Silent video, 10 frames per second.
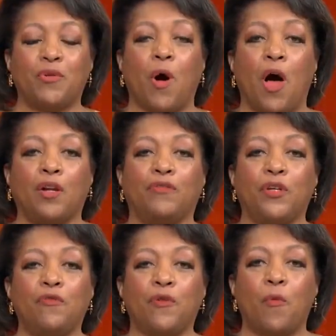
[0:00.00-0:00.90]
to all of
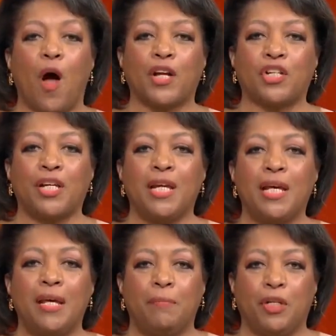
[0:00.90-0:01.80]
you for watching.
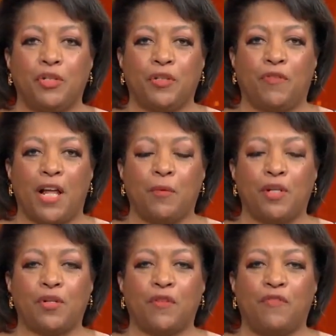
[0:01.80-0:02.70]
Be sure to follow
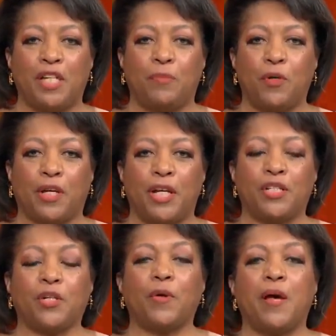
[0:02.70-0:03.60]
us on Facebook,
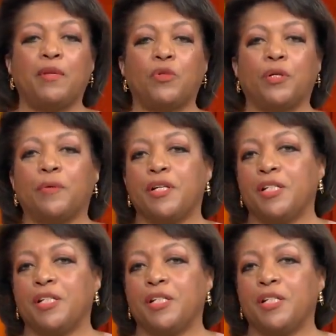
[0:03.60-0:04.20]
Instagram, and Twitter at